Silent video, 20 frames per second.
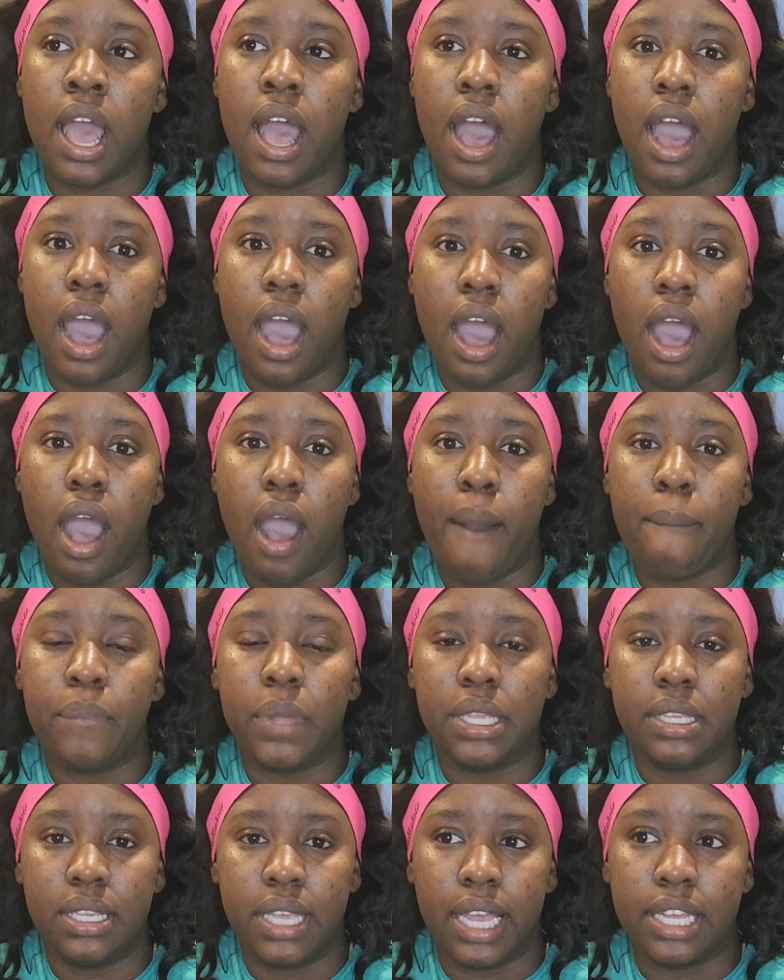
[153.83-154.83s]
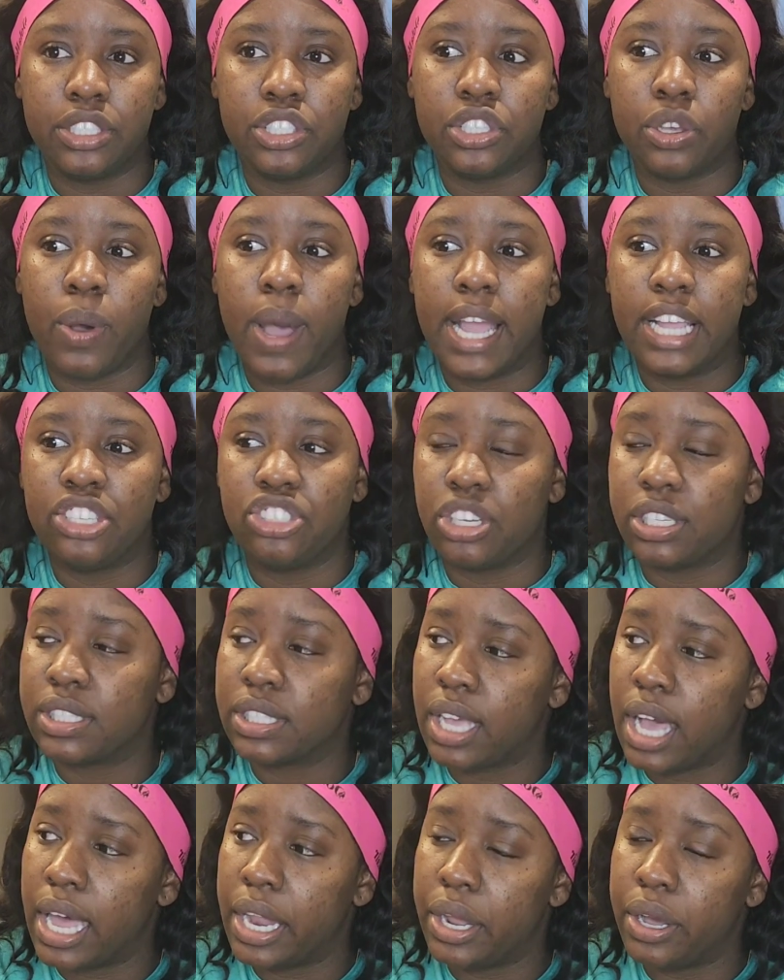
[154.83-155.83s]
um yeah so i just
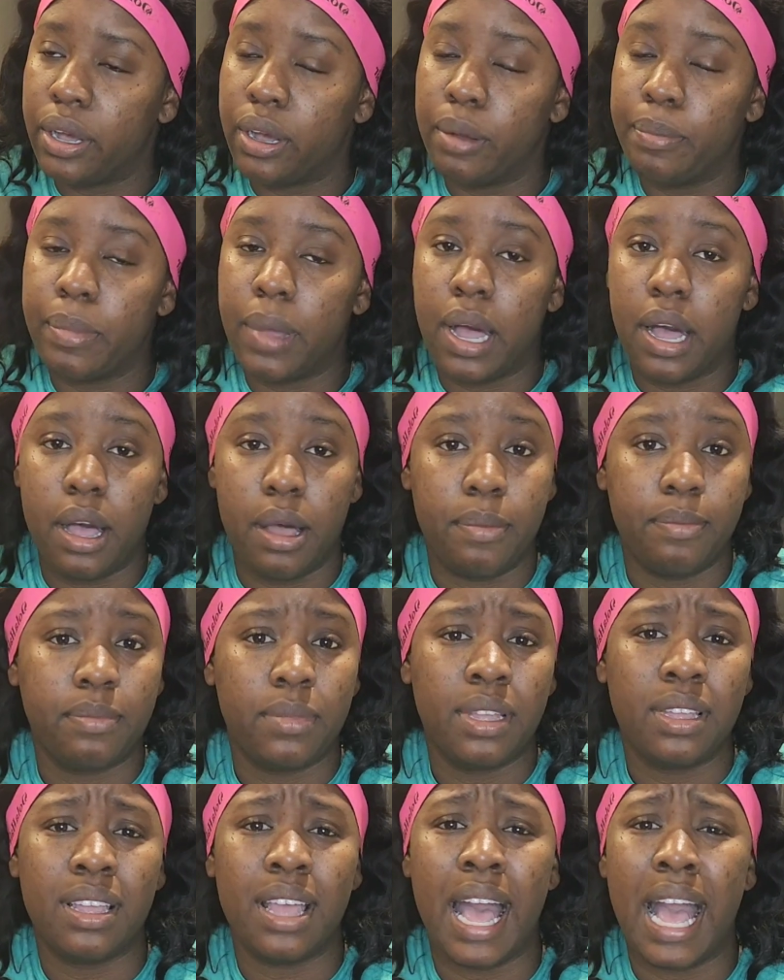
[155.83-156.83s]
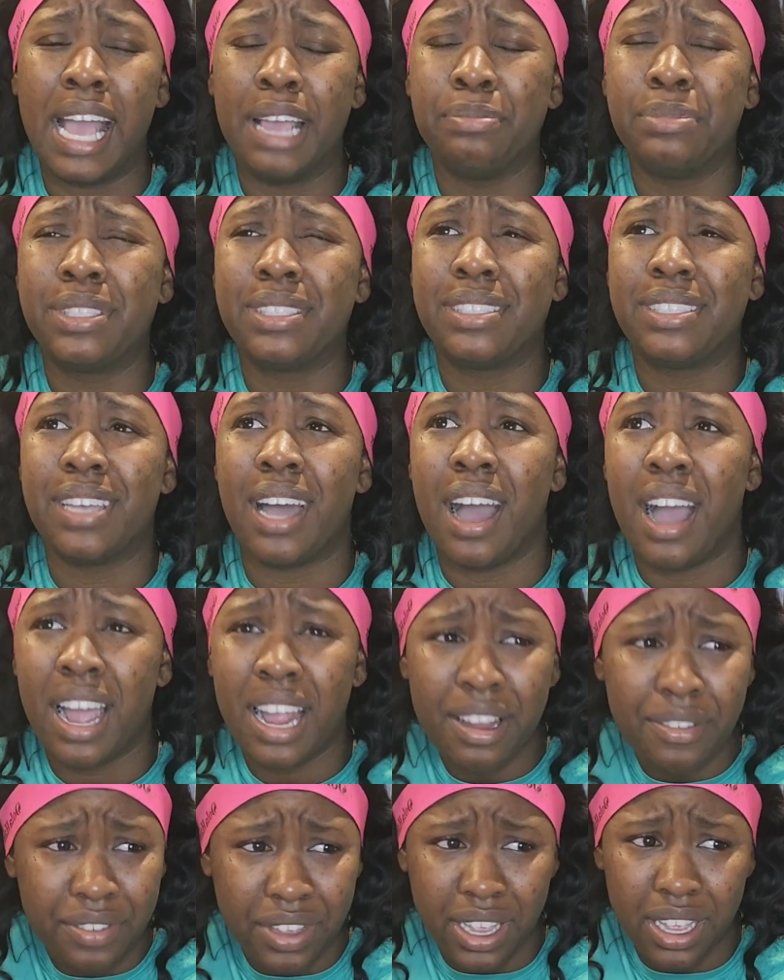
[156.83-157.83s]
got up um i'm
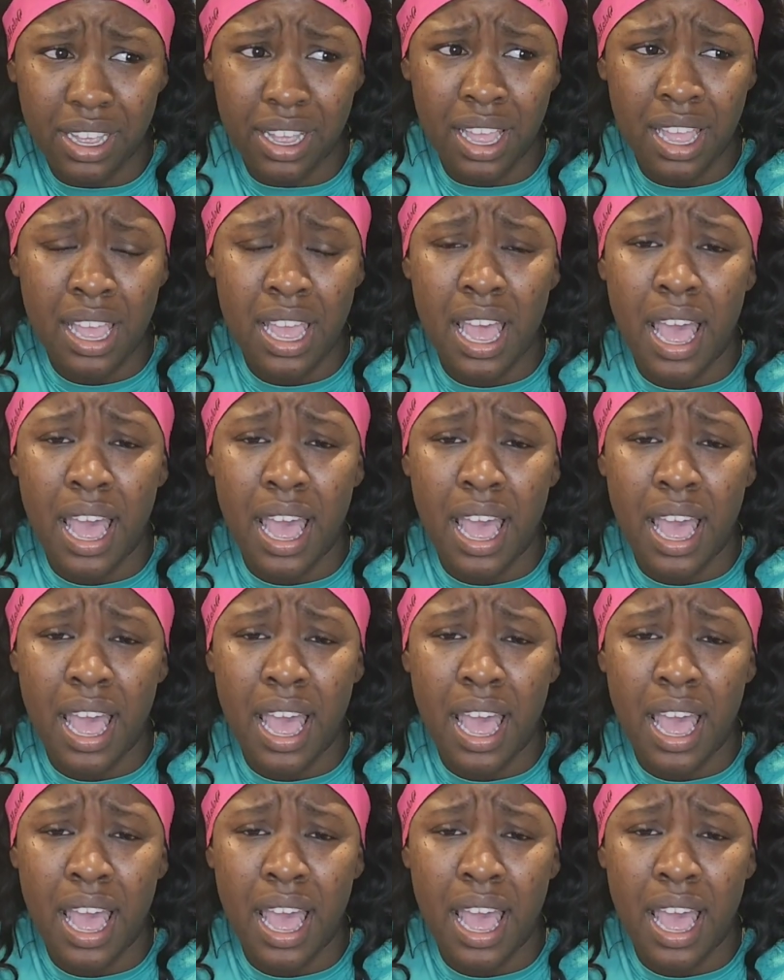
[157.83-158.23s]
starving